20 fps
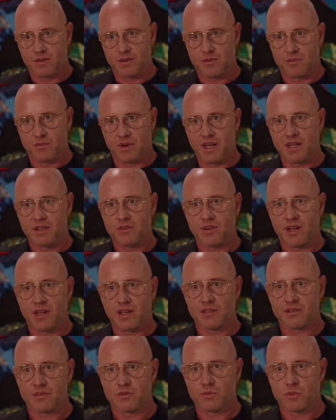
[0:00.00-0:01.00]
my
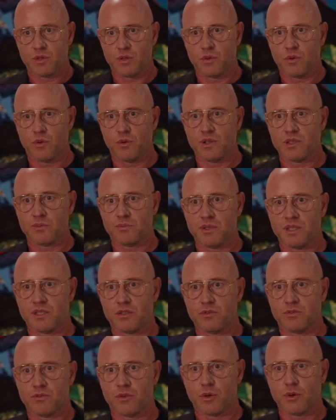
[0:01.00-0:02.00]
advice will always be
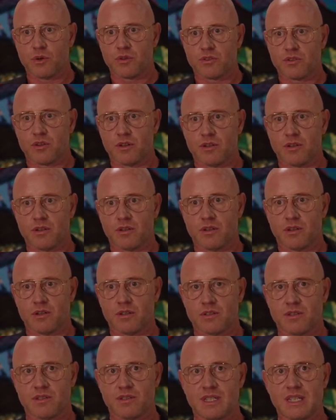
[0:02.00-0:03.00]
to focus on
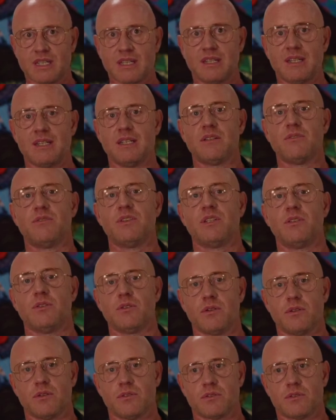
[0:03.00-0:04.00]
single
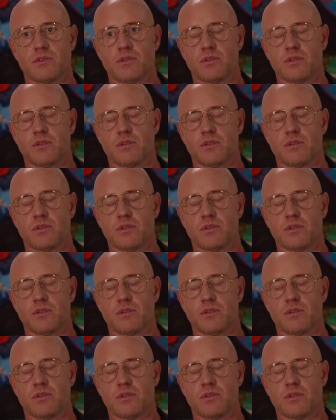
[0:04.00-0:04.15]
individuals.